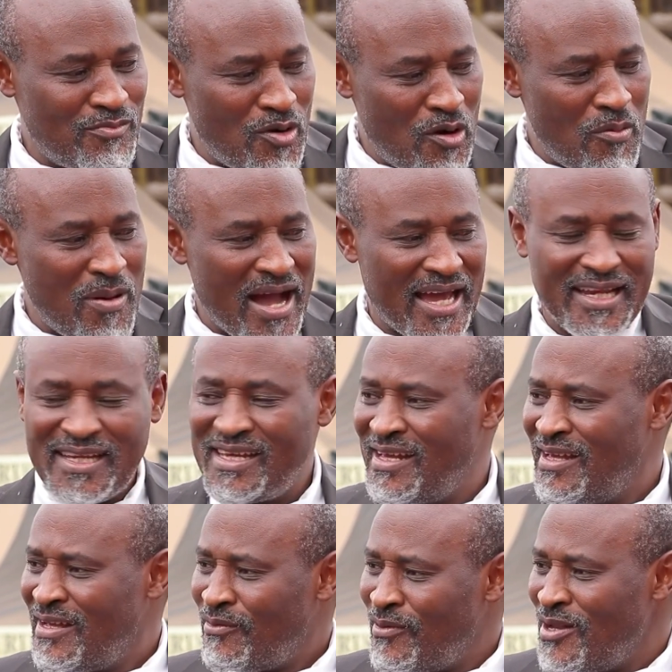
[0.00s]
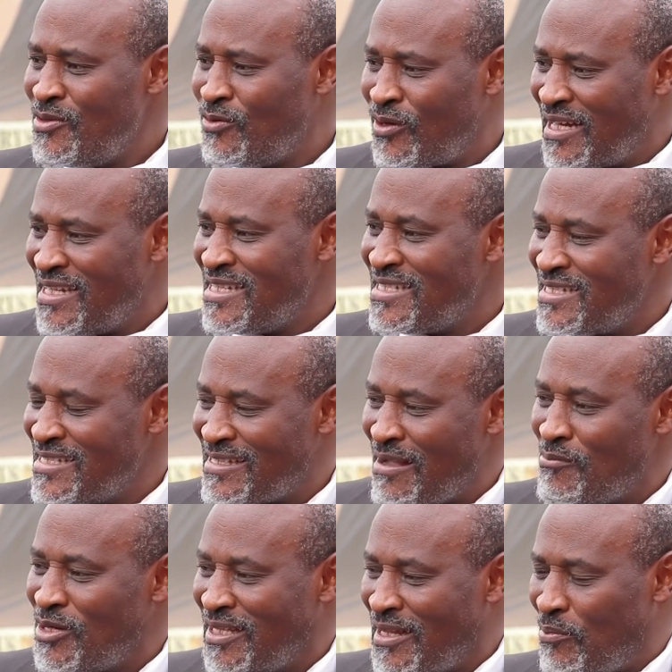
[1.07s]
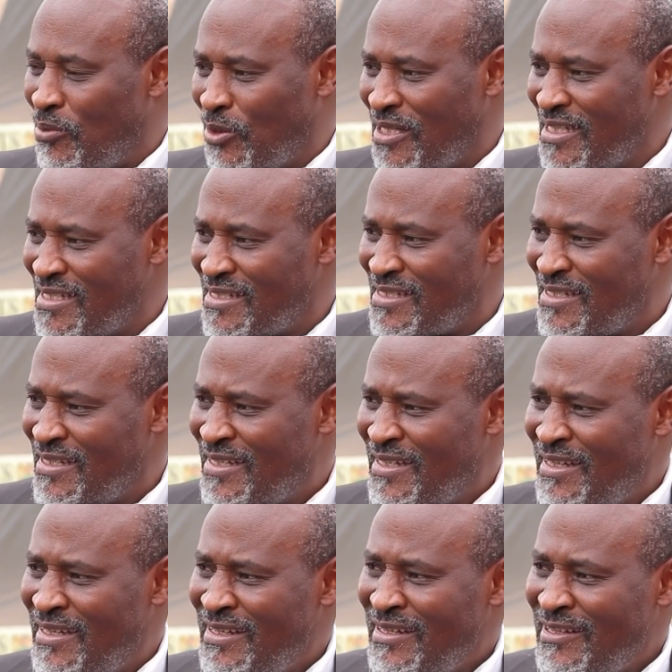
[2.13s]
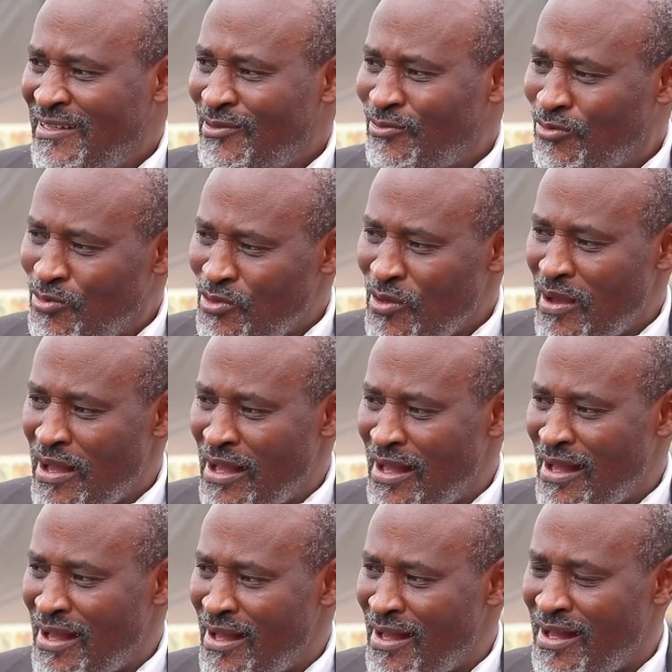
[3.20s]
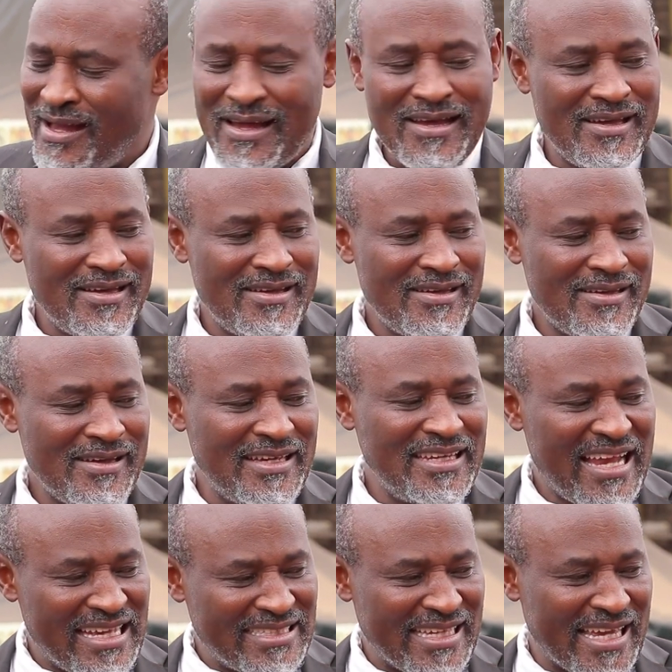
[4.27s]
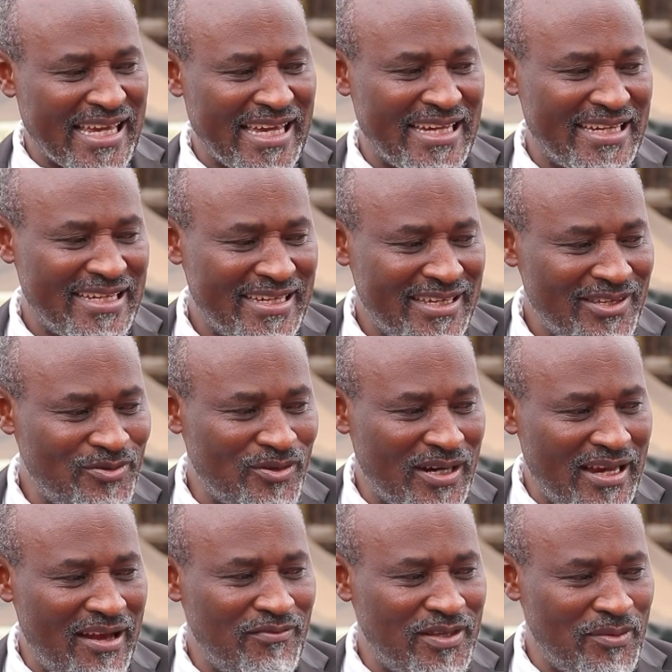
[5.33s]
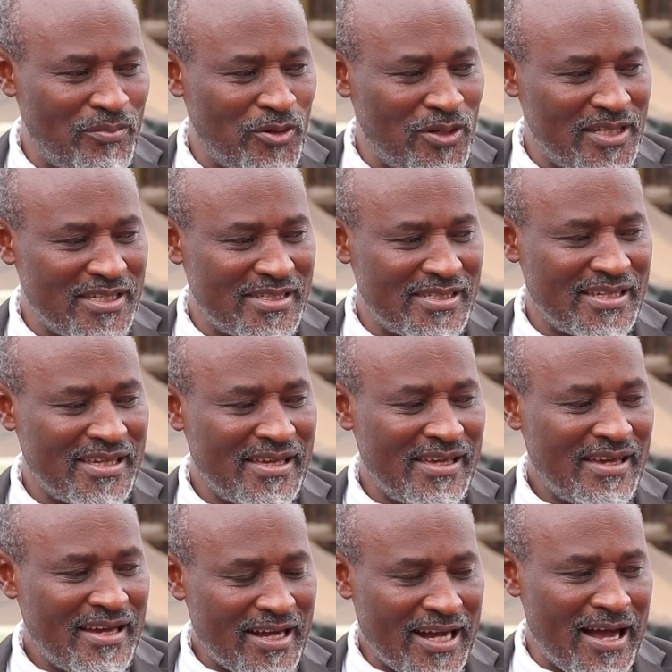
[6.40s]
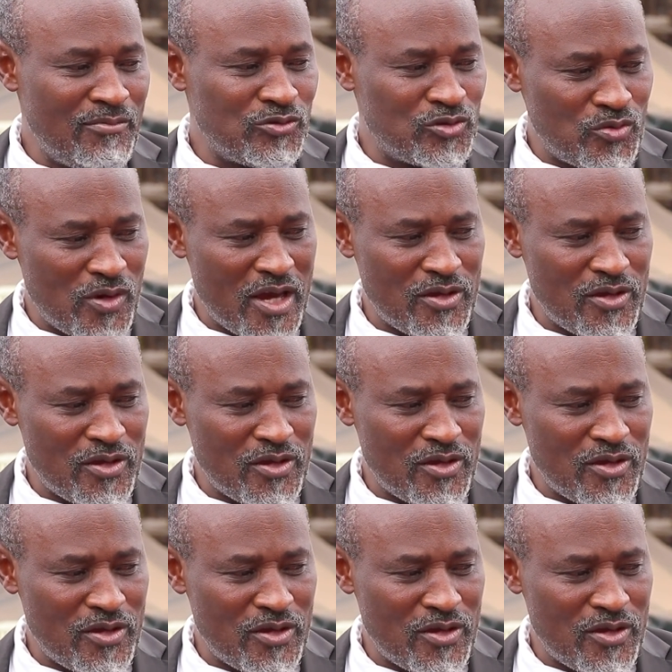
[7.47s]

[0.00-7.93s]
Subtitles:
mobile, when you can easily summon the police through your, in a second, you can have the police come to where